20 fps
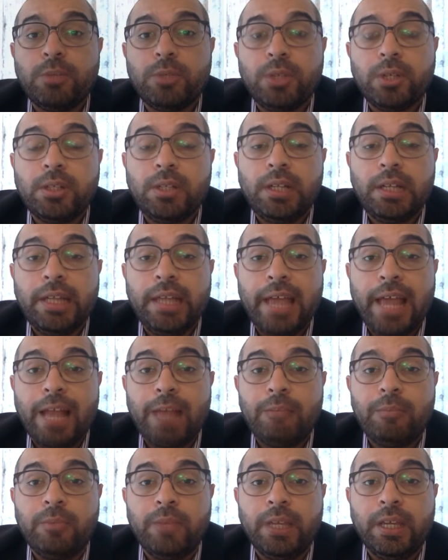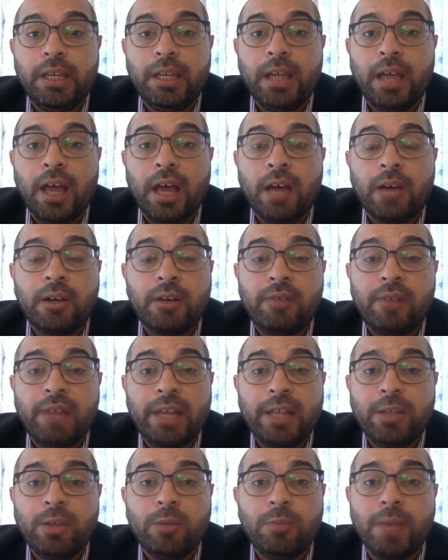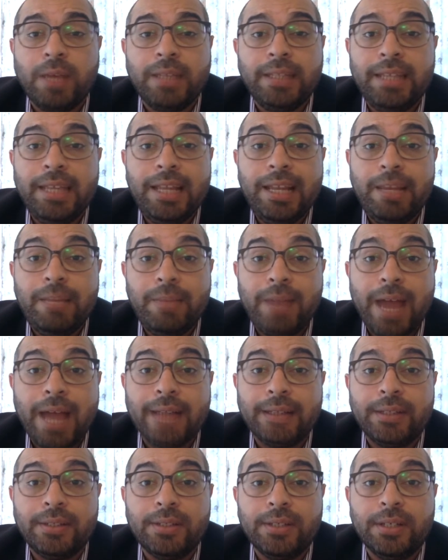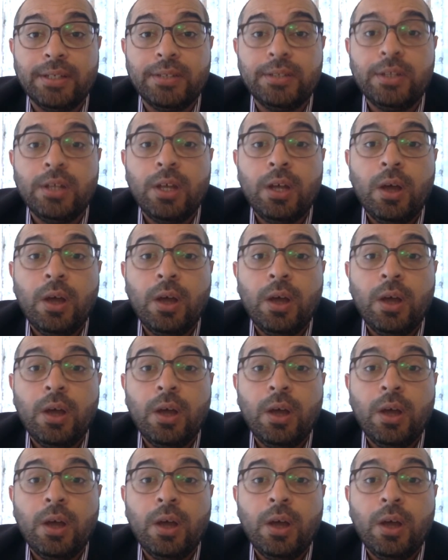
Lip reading: certainly helped me reflect on my daily practices,